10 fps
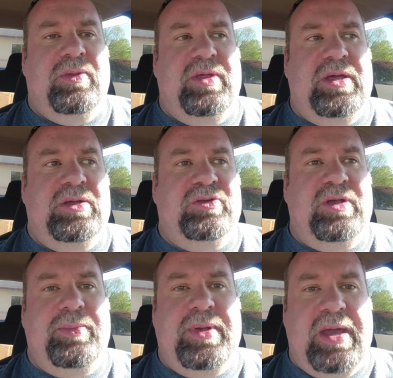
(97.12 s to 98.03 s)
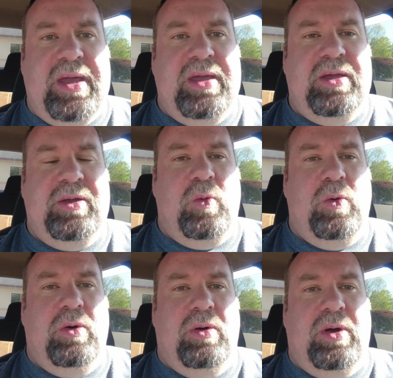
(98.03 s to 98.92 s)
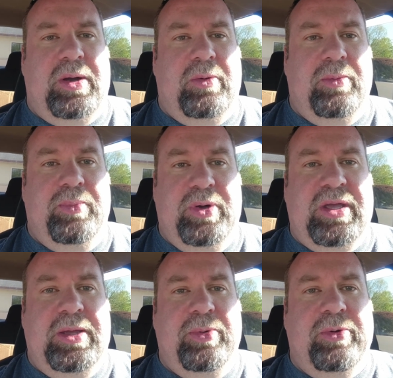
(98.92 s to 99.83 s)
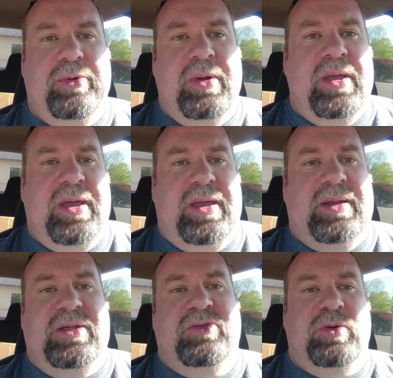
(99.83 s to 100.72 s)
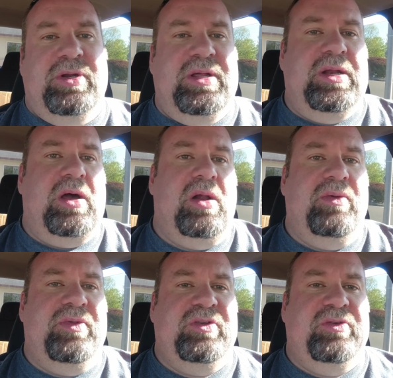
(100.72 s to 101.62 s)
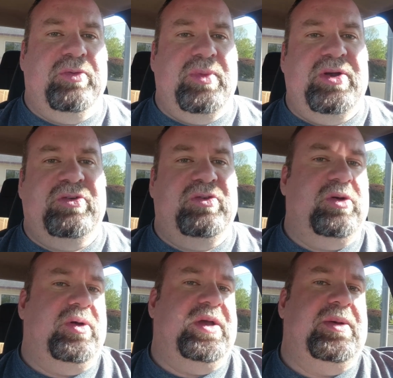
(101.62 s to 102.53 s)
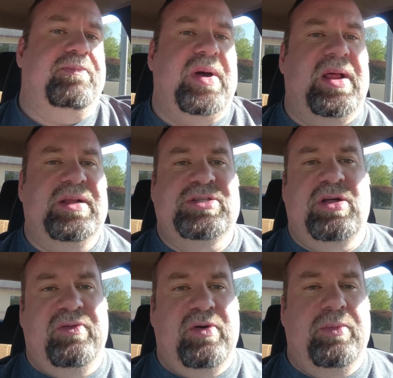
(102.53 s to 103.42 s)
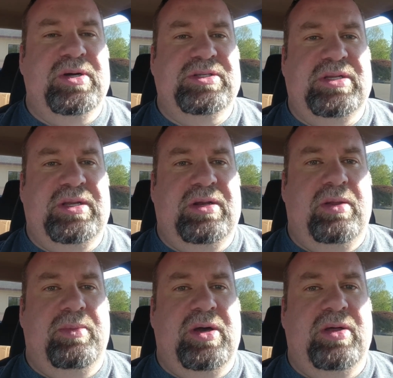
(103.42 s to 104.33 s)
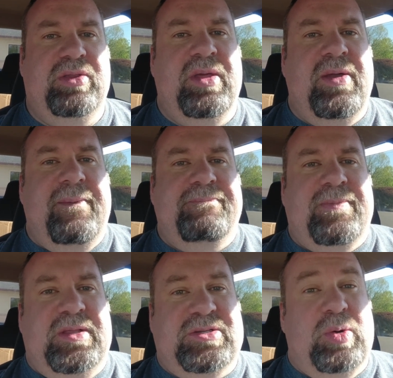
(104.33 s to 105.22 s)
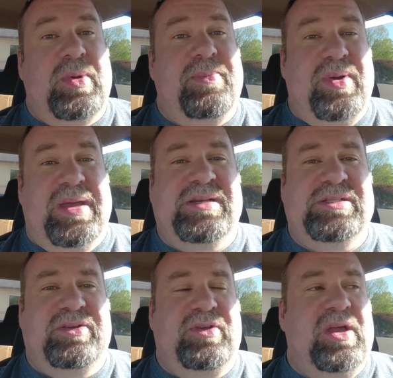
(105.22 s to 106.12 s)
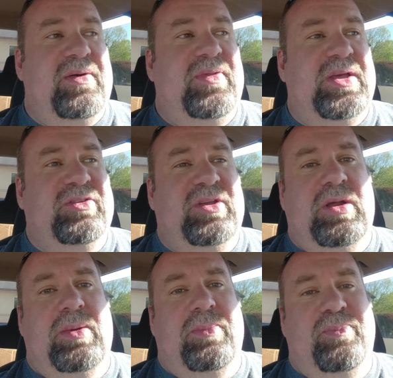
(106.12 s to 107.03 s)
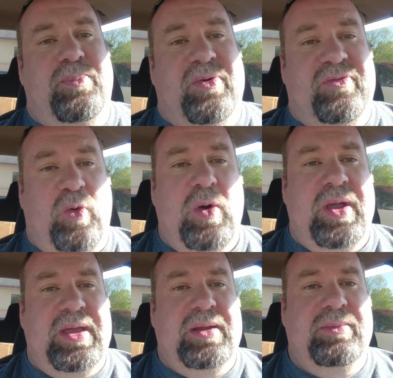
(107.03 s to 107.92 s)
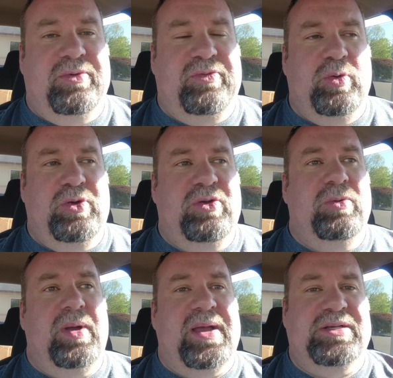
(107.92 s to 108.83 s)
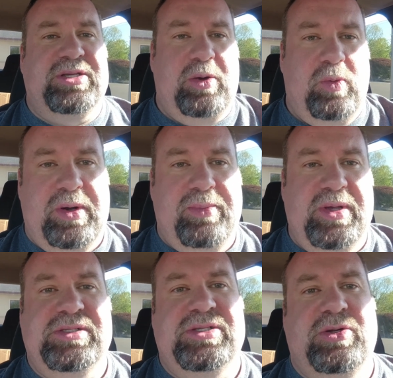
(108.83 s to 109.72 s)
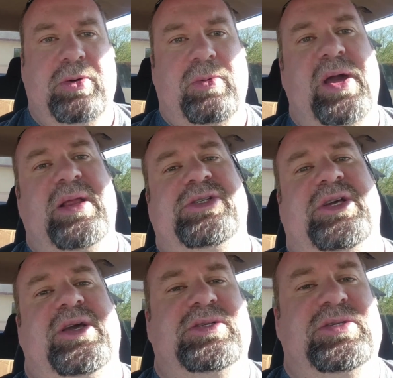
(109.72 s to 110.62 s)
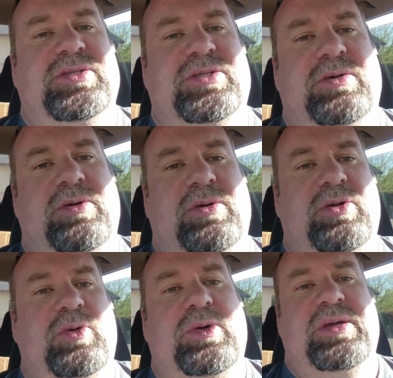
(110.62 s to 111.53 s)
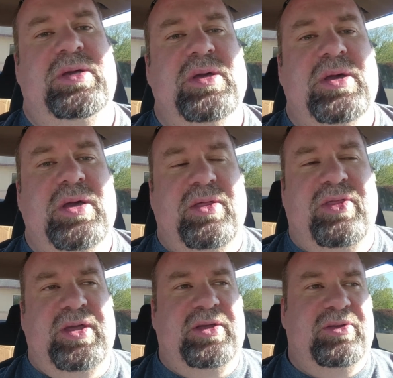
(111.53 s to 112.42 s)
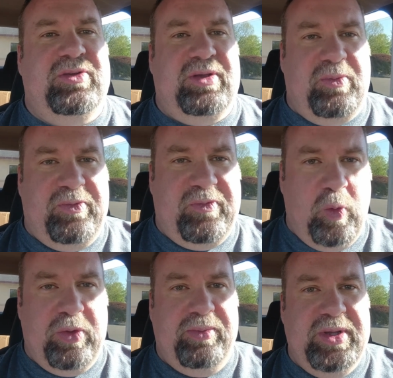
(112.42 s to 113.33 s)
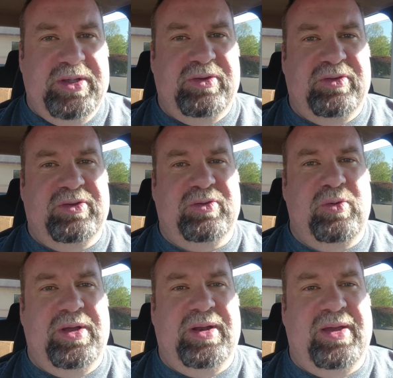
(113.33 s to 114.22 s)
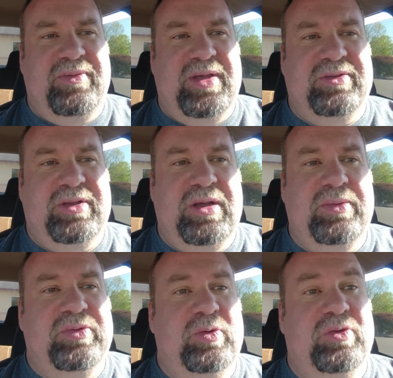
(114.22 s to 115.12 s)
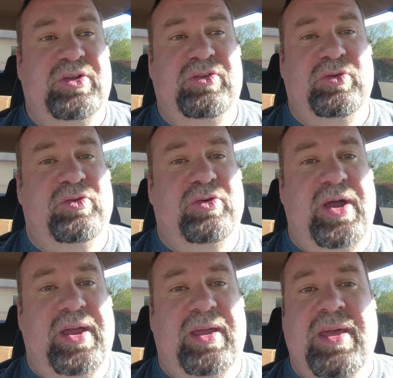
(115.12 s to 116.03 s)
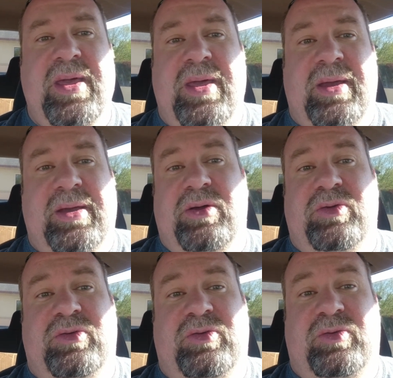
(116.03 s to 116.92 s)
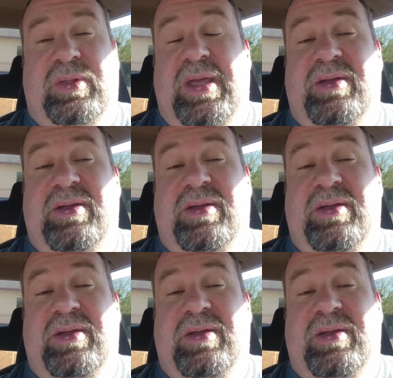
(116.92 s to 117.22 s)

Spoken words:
the CPA or our bookkeeper, and he's going to need all of this information so he can balance all of our books at the end of the month. It's going to be best if you have that set up beforehand, before you actually go into business, start writing checks and start doing things for the business. Is go ahead and have that set up so it's easier to track. Because